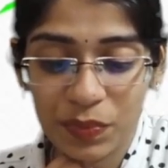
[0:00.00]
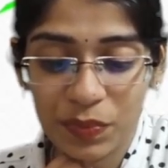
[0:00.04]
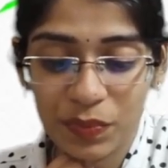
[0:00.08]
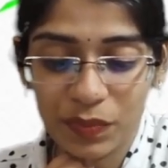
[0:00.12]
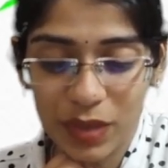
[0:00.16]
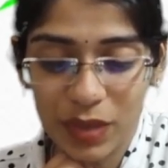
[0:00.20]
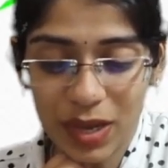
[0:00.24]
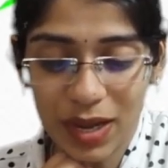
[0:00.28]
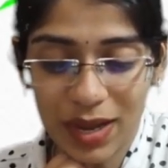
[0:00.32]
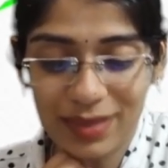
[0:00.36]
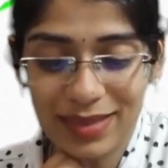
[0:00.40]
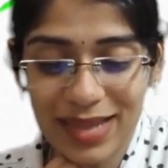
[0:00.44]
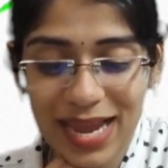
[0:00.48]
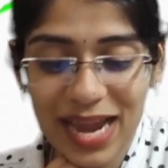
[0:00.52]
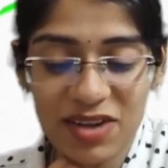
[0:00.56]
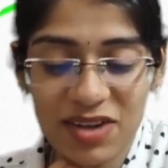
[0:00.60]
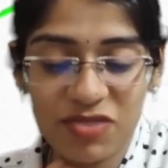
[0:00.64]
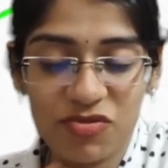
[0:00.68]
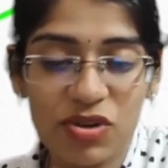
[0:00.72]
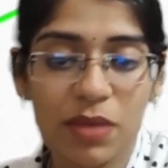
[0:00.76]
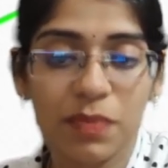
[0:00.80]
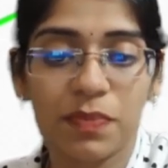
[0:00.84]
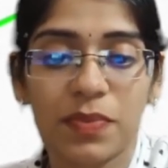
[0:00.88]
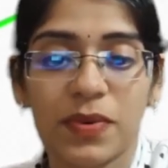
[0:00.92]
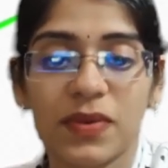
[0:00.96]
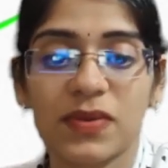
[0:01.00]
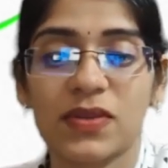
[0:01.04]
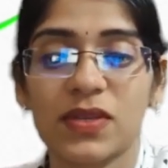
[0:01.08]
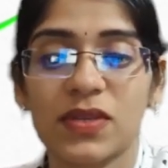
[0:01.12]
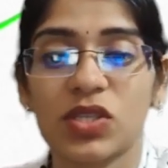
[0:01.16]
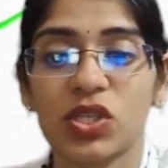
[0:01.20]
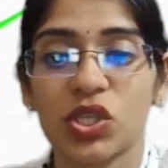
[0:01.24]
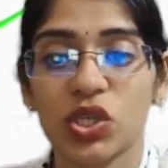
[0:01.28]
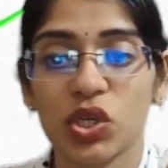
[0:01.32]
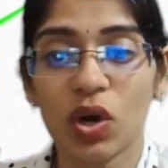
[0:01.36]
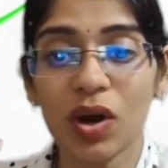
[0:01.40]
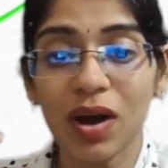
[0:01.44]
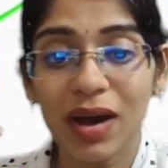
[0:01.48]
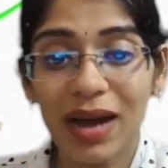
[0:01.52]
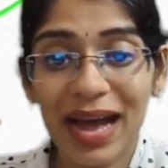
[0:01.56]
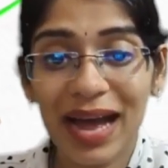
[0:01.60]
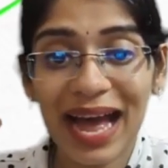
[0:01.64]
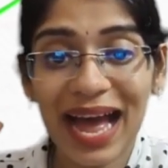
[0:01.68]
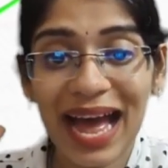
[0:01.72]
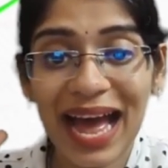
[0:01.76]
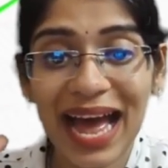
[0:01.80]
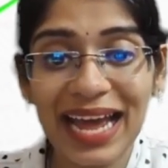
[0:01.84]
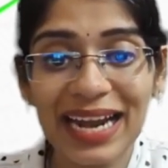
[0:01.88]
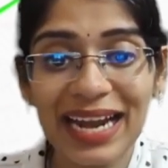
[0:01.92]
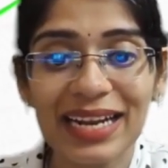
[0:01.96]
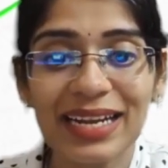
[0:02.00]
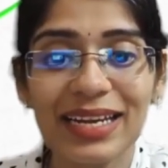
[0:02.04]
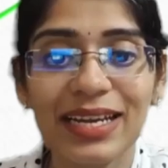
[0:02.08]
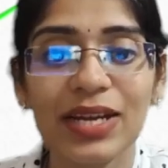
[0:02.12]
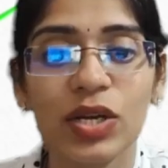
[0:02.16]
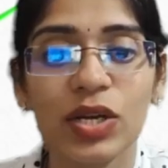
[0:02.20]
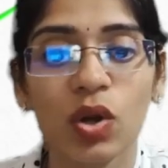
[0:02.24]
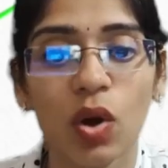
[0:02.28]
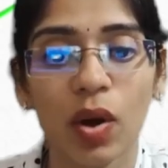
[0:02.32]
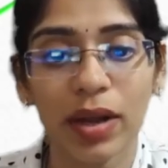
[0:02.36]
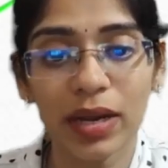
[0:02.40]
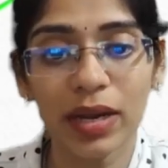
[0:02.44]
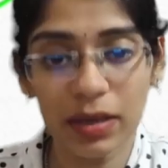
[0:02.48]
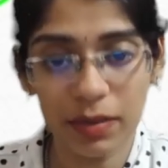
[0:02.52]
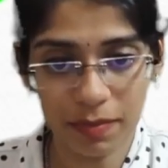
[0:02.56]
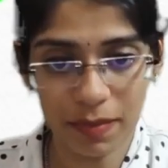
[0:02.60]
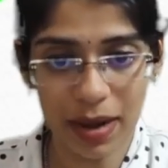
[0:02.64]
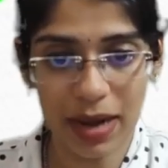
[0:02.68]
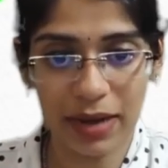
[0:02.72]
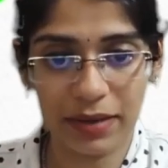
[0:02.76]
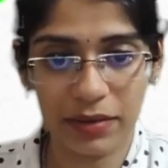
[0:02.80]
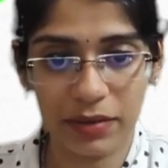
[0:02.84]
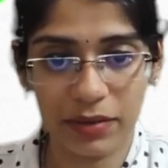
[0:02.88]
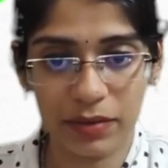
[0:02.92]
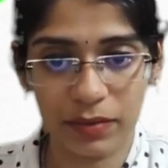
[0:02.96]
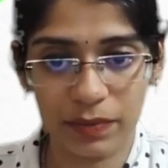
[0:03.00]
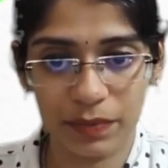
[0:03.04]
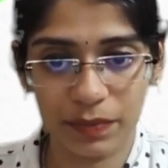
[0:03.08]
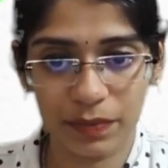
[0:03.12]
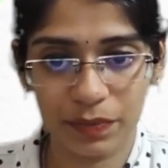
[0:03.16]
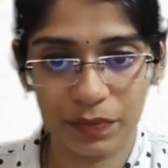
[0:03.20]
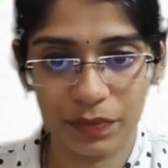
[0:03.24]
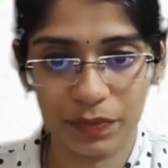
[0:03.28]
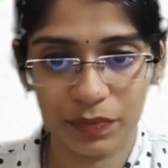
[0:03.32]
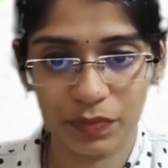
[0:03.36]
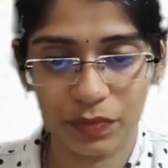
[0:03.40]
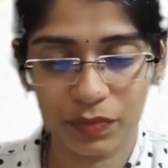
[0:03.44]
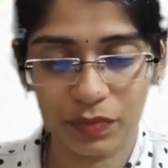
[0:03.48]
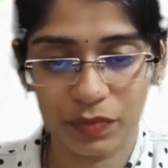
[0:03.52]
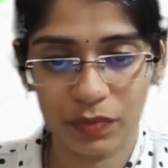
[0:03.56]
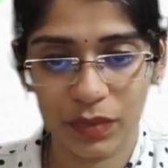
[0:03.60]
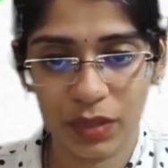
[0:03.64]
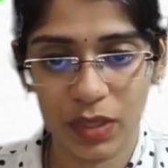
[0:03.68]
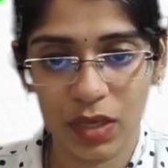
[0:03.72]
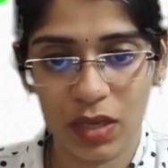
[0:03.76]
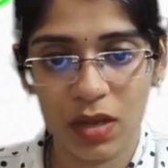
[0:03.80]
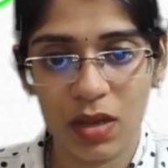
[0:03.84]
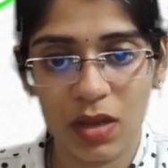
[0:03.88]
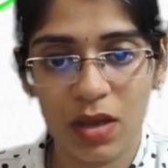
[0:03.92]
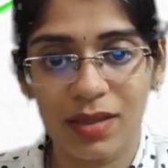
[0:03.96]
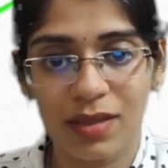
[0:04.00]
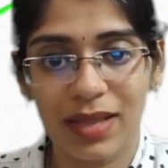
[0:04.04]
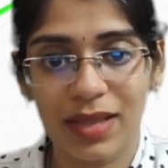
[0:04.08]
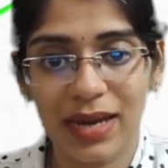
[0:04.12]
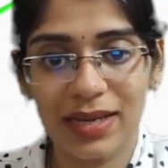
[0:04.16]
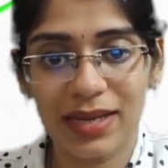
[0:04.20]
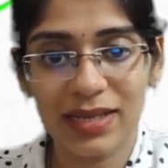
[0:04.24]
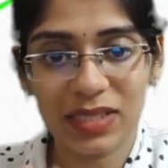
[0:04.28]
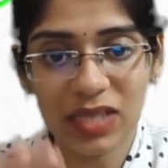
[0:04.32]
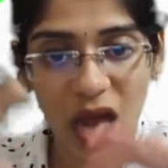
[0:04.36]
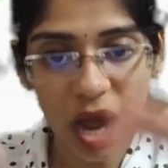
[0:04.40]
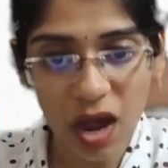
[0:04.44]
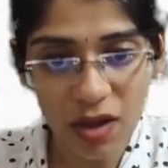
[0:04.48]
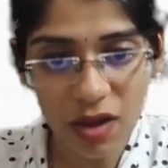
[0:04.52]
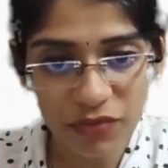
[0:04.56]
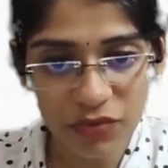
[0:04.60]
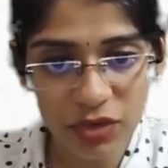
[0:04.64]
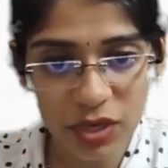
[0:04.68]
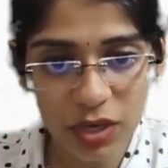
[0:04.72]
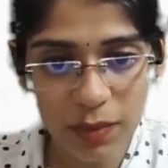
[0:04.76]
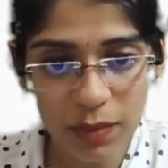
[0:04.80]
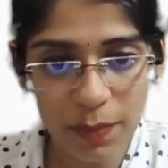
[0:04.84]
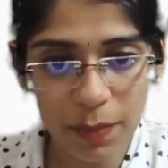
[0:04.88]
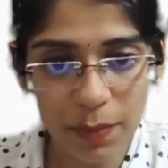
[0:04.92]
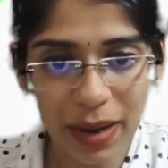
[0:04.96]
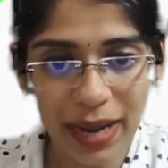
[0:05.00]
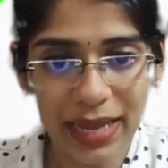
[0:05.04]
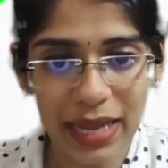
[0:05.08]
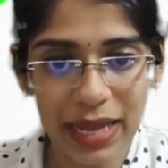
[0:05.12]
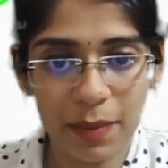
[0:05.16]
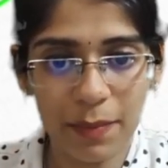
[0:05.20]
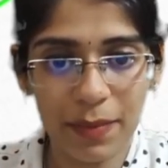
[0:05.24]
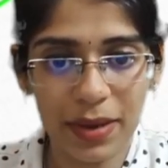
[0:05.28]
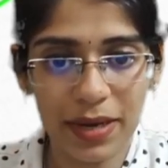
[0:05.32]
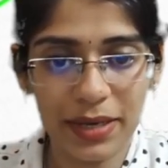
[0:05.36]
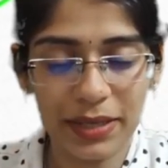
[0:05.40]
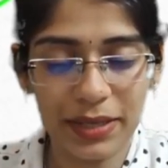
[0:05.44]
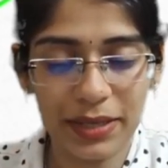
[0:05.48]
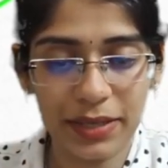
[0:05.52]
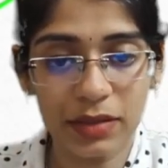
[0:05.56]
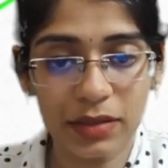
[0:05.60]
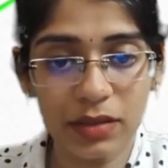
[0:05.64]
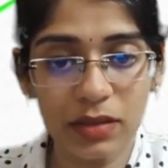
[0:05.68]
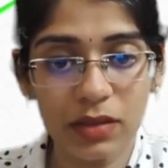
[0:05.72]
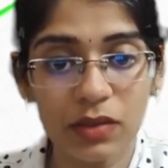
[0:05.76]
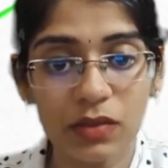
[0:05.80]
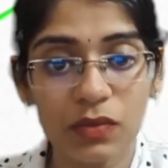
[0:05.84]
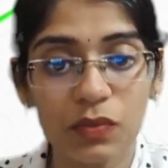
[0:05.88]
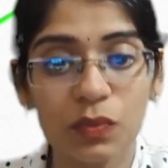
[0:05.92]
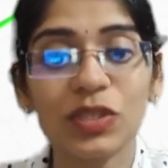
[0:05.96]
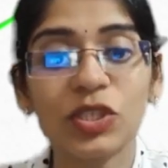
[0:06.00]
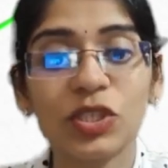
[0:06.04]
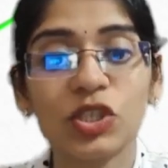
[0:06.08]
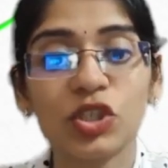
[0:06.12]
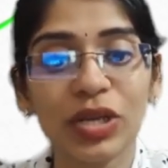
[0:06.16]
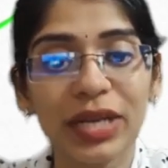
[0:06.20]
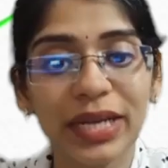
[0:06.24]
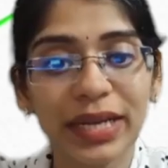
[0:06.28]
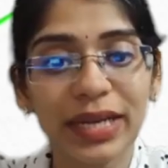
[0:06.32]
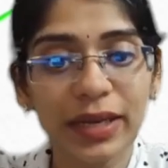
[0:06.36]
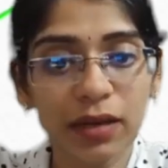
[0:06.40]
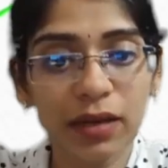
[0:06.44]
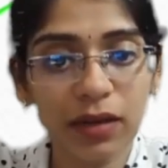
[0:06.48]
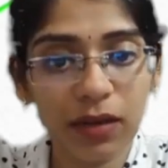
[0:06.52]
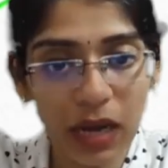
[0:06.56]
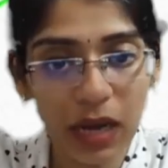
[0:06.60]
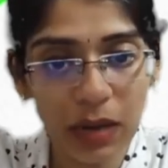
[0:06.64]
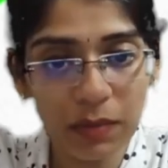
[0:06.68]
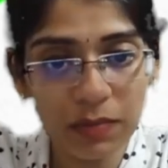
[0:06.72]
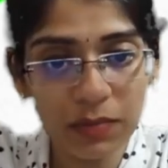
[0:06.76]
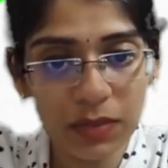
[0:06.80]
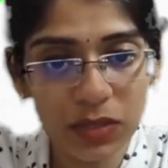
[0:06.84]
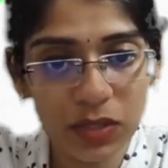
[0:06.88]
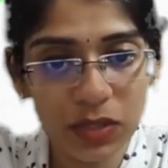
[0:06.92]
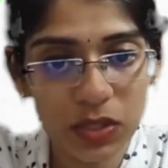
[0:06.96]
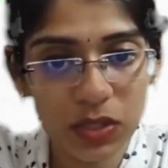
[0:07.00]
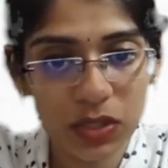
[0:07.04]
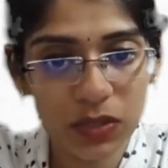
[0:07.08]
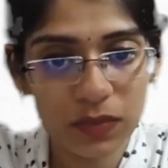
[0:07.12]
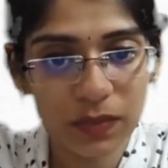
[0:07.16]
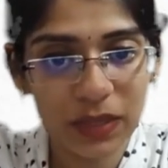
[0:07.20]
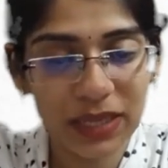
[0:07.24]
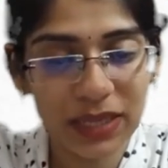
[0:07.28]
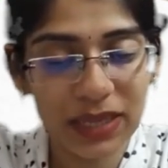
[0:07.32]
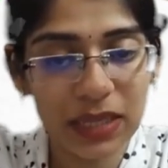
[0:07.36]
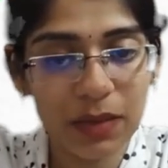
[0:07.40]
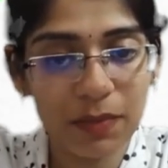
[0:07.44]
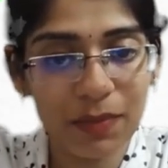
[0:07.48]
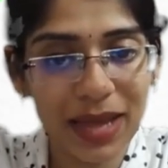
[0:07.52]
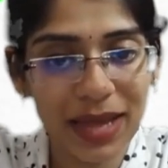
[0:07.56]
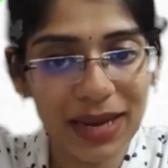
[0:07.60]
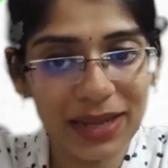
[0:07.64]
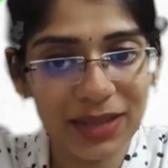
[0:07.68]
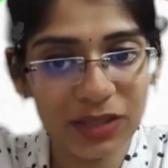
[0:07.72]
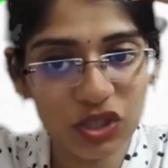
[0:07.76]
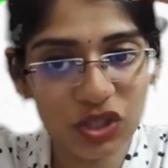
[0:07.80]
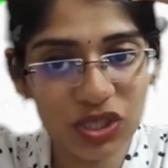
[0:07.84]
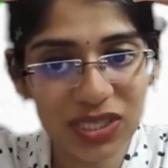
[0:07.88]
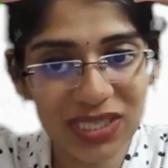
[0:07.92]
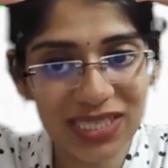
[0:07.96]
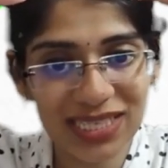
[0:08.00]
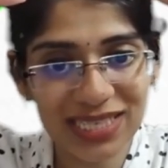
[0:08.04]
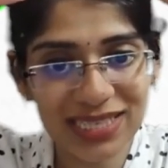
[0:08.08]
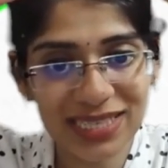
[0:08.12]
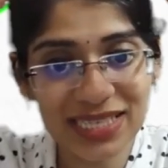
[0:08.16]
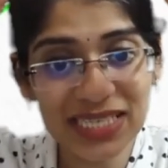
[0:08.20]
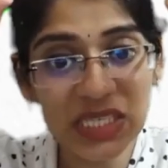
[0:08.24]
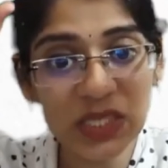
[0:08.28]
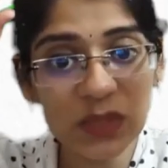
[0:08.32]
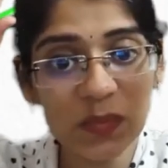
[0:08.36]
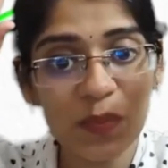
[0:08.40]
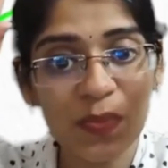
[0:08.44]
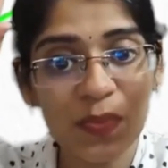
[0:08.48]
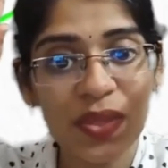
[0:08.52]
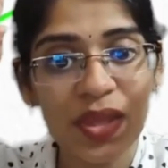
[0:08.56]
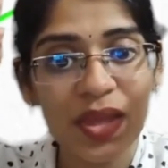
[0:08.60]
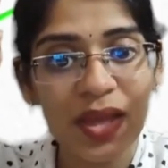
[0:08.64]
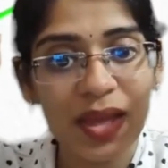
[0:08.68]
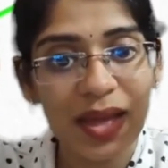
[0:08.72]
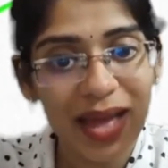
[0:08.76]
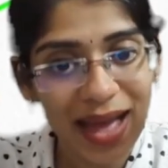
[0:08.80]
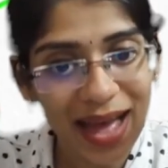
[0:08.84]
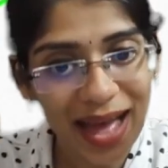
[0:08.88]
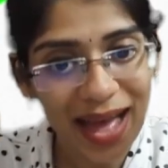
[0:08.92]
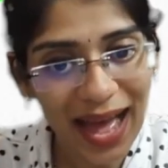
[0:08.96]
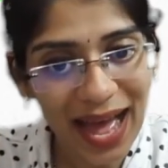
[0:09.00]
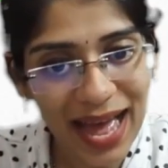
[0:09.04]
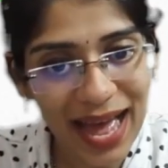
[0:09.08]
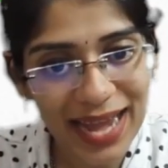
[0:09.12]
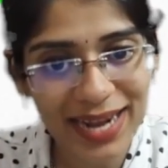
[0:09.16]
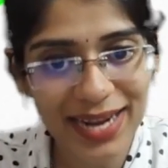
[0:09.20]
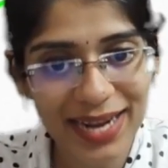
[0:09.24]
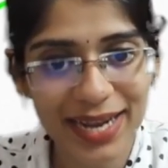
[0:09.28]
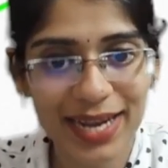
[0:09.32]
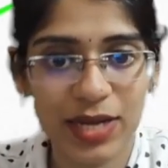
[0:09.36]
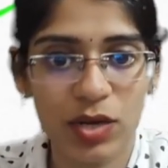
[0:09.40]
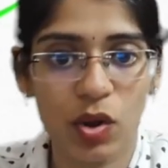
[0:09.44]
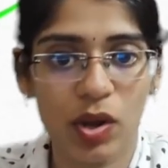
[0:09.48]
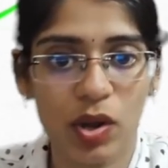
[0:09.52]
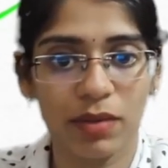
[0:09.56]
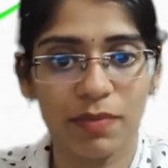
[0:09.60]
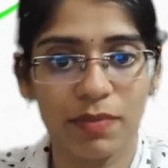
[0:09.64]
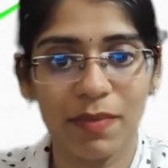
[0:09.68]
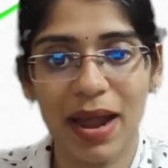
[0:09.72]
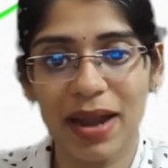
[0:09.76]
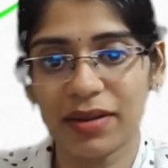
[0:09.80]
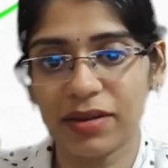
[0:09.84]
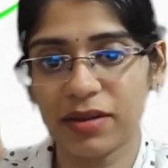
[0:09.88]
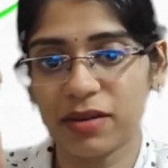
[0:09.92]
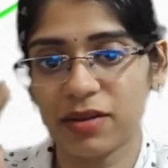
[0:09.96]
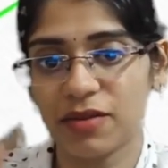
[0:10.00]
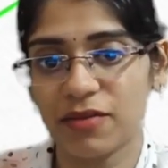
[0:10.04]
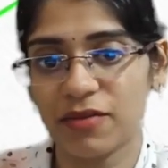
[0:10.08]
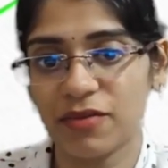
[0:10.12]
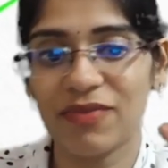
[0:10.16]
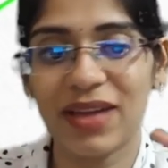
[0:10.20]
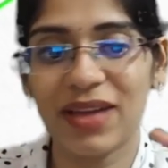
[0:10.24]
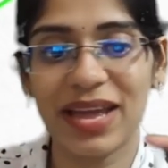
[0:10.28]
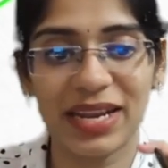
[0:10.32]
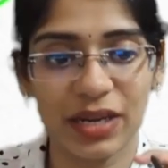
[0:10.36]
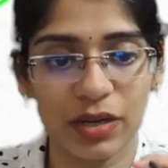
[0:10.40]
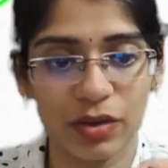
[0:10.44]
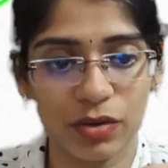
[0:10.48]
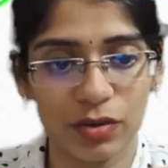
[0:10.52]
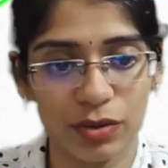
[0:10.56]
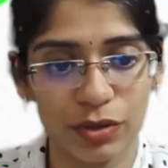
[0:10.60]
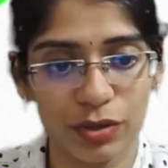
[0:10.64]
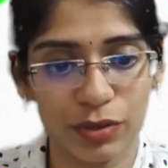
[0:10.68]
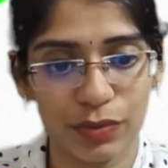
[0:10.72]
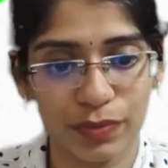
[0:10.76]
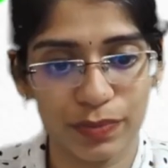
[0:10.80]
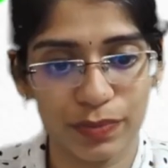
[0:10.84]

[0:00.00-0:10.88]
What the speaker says: that represents your arachnoid matter. That is after pia mater, which layer comes in the meninges? It is arachnoid matter. Very good.